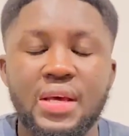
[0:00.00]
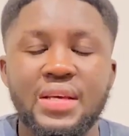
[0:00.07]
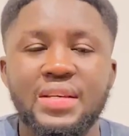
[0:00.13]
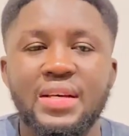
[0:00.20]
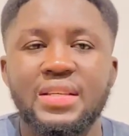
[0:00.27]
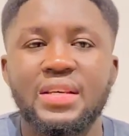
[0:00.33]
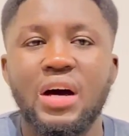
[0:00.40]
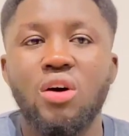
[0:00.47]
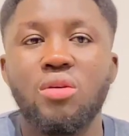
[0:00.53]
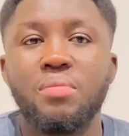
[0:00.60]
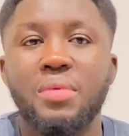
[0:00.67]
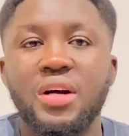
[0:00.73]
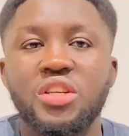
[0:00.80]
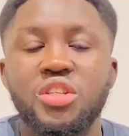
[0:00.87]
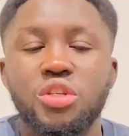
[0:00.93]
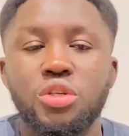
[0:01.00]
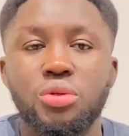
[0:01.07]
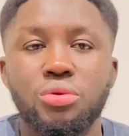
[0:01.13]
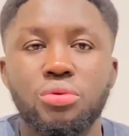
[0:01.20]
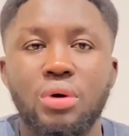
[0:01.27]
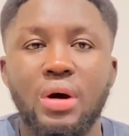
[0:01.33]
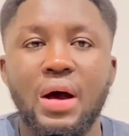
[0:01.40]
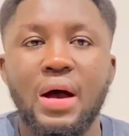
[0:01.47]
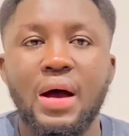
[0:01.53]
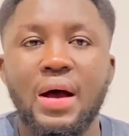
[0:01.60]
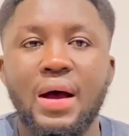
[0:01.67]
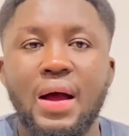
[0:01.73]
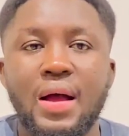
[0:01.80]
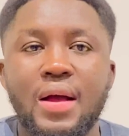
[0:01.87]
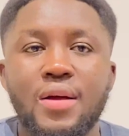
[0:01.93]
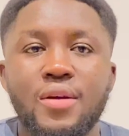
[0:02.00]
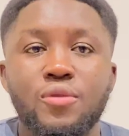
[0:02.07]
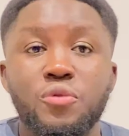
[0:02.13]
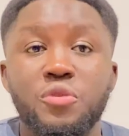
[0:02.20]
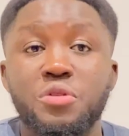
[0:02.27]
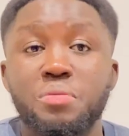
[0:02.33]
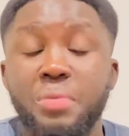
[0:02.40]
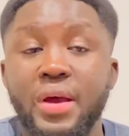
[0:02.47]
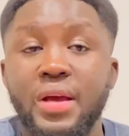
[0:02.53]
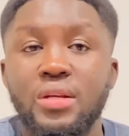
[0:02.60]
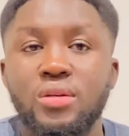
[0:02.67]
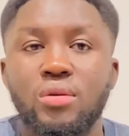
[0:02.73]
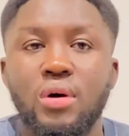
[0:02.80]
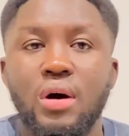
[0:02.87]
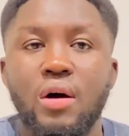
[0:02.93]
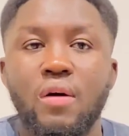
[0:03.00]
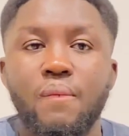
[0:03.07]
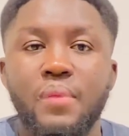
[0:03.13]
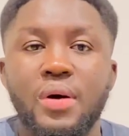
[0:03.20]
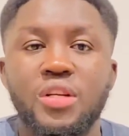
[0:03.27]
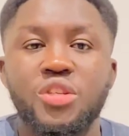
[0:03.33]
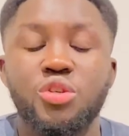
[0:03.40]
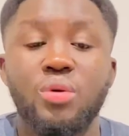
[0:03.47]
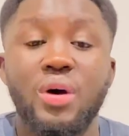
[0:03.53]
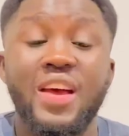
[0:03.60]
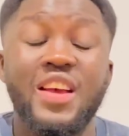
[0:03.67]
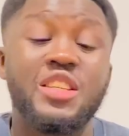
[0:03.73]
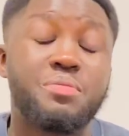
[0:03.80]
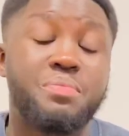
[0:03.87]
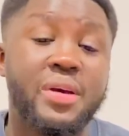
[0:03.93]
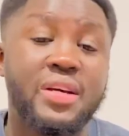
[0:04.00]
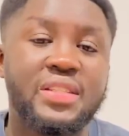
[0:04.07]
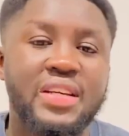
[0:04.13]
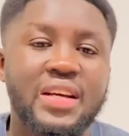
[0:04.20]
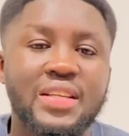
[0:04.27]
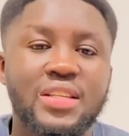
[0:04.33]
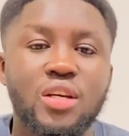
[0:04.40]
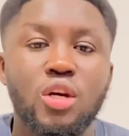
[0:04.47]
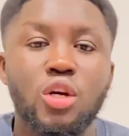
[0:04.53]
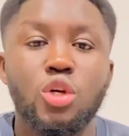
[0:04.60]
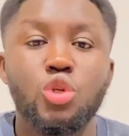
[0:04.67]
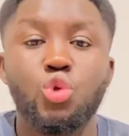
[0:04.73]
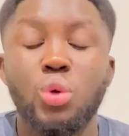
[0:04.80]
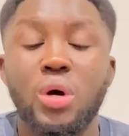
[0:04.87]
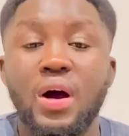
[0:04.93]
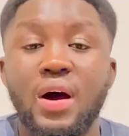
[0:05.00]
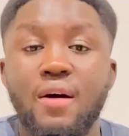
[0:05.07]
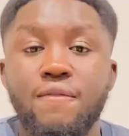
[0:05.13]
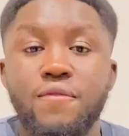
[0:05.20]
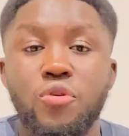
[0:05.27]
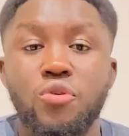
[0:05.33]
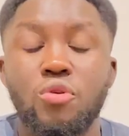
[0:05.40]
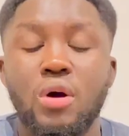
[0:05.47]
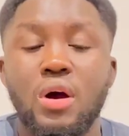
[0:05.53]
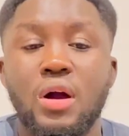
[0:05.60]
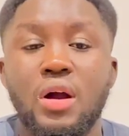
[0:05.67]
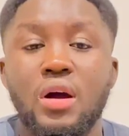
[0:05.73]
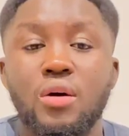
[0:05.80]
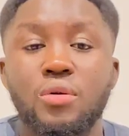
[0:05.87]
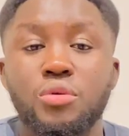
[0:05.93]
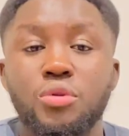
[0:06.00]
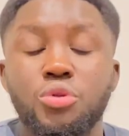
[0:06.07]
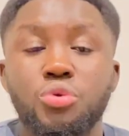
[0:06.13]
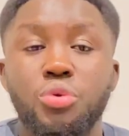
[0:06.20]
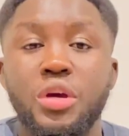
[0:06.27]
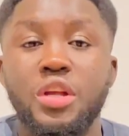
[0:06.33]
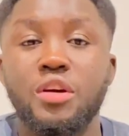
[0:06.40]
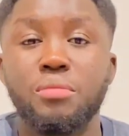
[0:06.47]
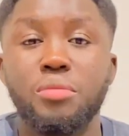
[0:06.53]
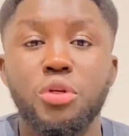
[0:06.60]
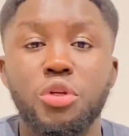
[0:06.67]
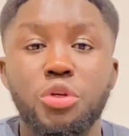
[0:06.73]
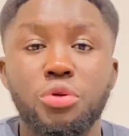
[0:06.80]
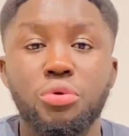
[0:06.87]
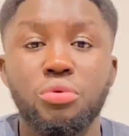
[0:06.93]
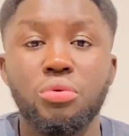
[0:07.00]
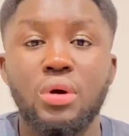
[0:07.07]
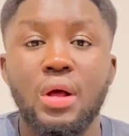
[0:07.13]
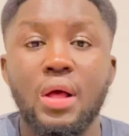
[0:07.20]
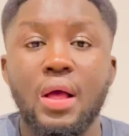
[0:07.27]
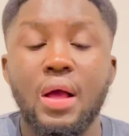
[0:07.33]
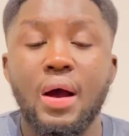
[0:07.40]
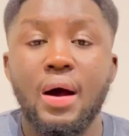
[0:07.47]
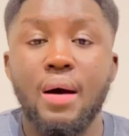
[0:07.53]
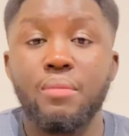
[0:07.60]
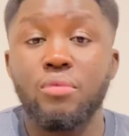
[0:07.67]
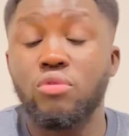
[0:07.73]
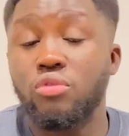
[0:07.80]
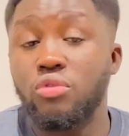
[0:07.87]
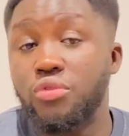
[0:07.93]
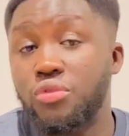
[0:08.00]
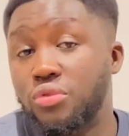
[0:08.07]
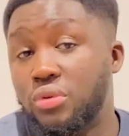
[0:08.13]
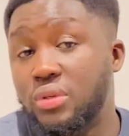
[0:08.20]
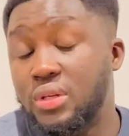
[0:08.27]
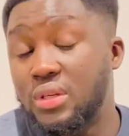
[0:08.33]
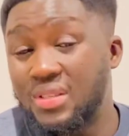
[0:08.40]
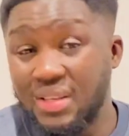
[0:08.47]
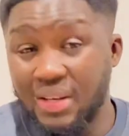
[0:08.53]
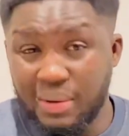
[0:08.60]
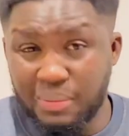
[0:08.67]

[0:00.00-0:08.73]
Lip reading: Yes, how much you are to spend or how much you are expected to have in your account to enable you go through this